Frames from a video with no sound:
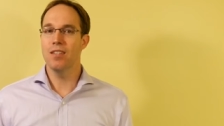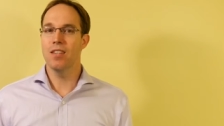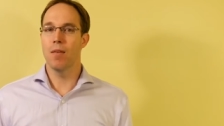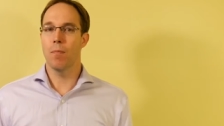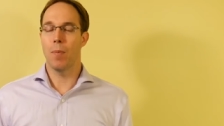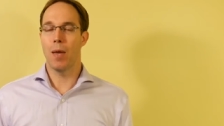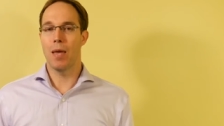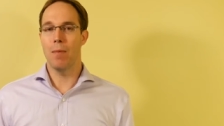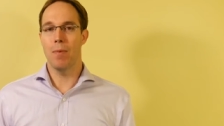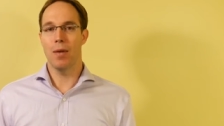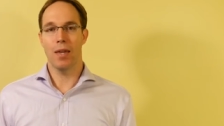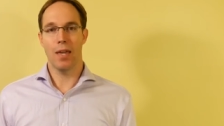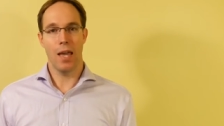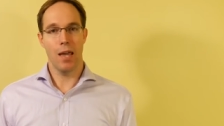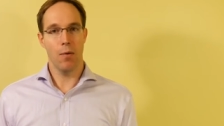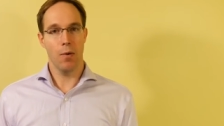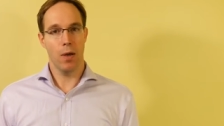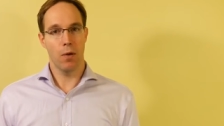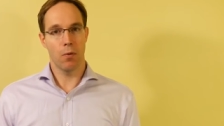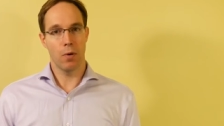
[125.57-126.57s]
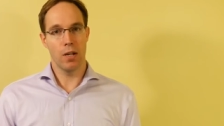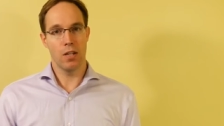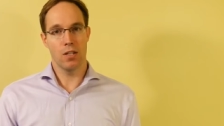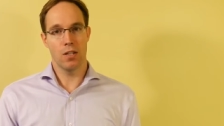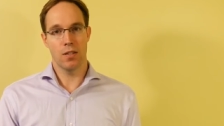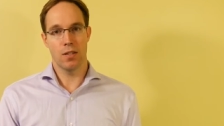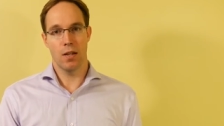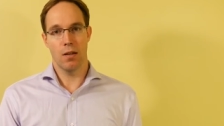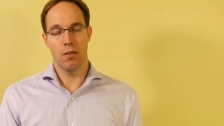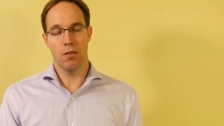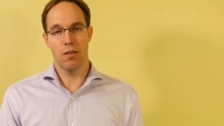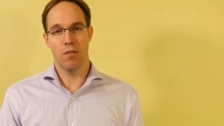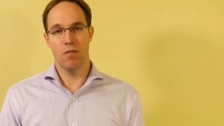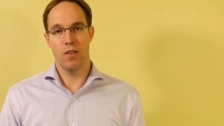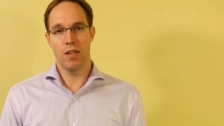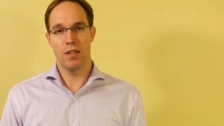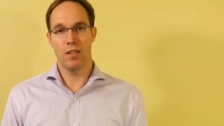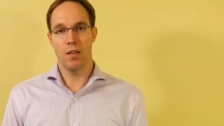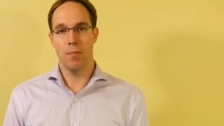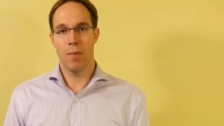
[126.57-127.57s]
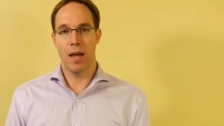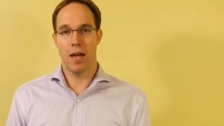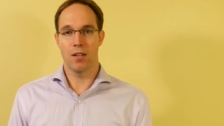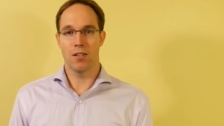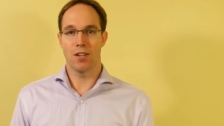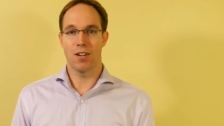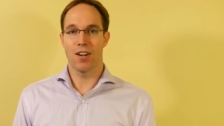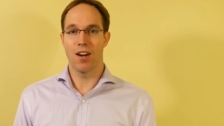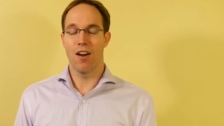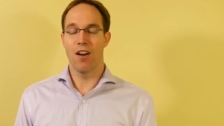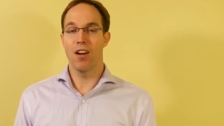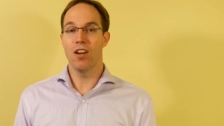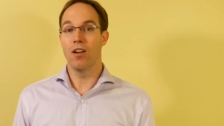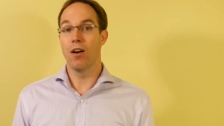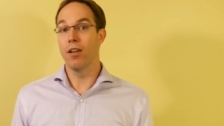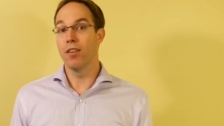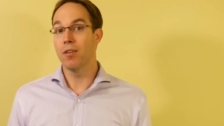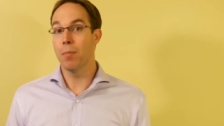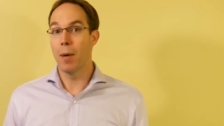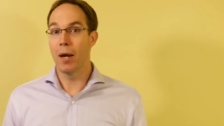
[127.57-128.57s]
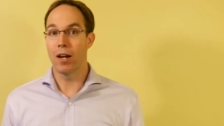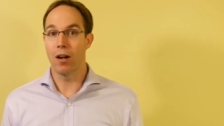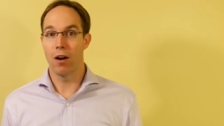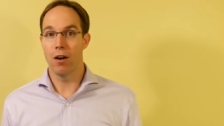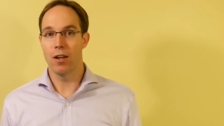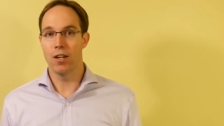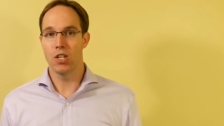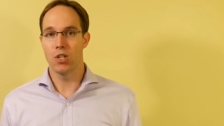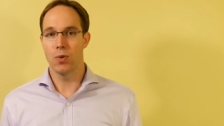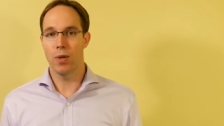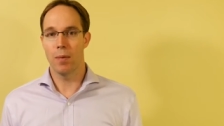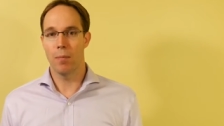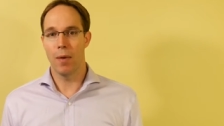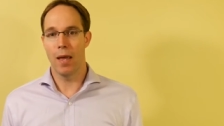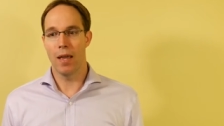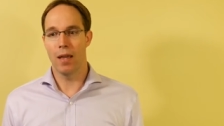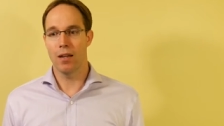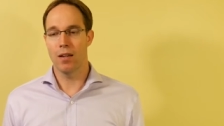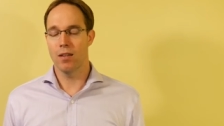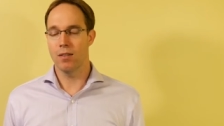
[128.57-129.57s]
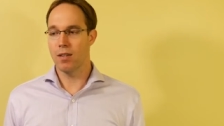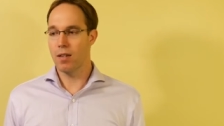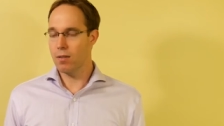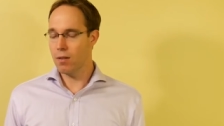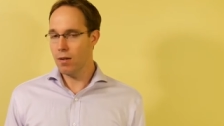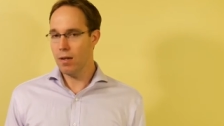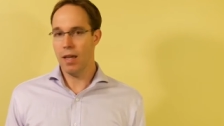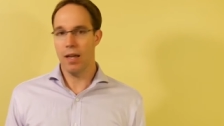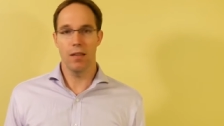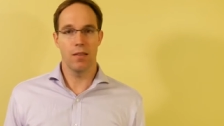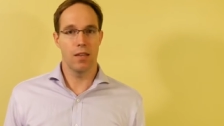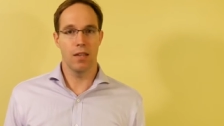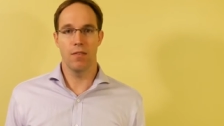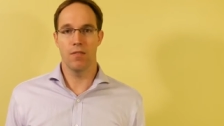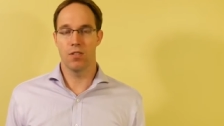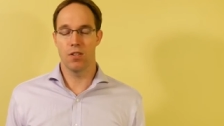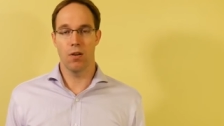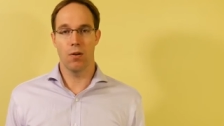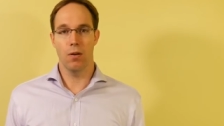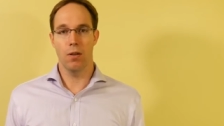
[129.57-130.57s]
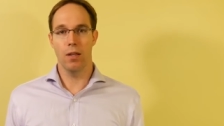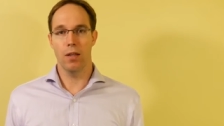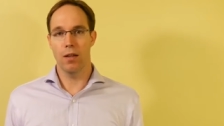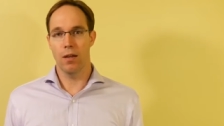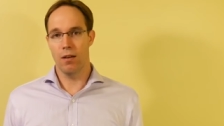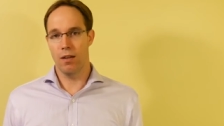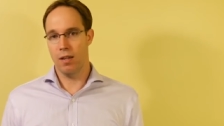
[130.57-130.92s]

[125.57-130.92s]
the payment gateway reaches out to Visa and MasterCard and onto my card issuing bank and it says, oh yeah, Dave's totally good.